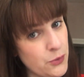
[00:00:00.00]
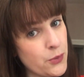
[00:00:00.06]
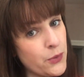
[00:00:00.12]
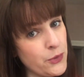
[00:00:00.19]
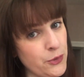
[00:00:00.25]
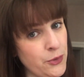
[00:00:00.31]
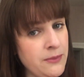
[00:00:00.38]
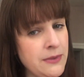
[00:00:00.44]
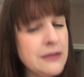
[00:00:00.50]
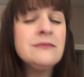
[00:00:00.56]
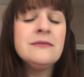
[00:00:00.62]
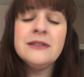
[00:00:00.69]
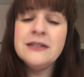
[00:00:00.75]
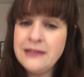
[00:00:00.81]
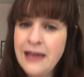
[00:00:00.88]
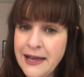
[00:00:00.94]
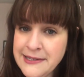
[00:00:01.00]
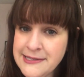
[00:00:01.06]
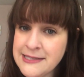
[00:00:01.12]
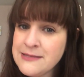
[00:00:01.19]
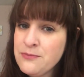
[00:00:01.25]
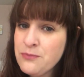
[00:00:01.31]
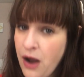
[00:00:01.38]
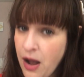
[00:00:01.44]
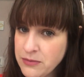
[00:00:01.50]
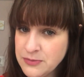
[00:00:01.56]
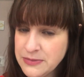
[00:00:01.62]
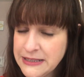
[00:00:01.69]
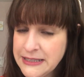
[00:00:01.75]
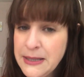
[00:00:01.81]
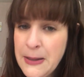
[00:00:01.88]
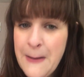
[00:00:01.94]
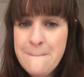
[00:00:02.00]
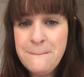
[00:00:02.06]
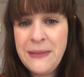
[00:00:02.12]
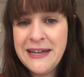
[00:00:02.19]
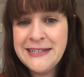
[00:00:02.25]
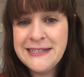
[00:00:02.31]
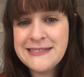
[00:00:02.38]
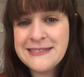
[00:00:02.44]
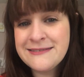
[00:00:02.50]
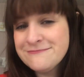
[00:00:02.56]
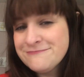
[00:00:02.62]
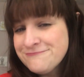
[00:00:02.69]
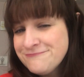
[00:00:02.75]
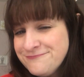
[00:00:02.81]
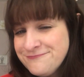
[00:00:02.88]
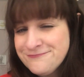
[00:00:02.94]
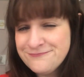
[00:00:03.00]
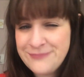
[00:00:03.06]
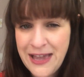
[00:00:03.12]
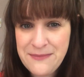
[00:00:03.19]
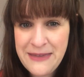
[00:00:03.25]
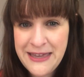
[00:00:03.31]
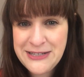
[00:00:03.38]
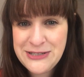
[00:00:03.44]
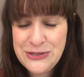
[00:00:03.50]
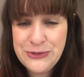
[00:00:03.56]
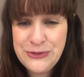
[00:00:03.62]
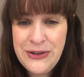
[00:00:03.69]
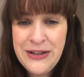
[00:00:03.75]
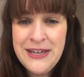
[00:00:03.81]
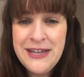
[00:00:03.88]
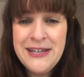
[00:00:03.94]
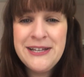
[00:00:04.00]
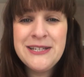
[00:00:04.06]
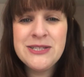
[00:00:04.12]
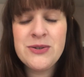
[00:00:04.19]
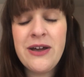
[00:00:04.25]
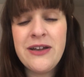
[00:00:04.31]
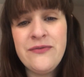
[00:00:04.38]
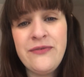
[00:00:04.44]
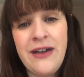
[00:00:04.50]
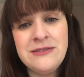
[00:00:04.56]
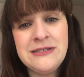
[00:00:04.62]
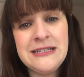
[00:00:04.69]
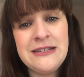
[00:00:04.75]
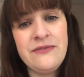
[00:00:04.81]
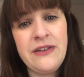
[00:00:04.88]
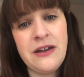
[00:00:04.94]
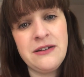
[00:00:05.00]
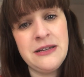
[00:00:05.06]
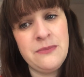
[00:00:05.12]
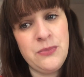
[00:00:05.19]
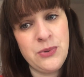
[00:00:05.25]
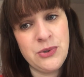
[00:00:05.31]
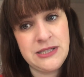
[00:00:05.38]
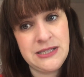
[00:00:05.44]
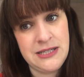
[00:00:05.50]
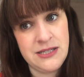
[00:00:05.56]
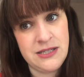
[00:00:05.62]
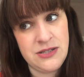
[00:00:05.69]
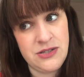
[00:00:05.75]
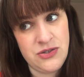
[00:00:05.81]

room? Yes, probably, but I make do. So I found it very important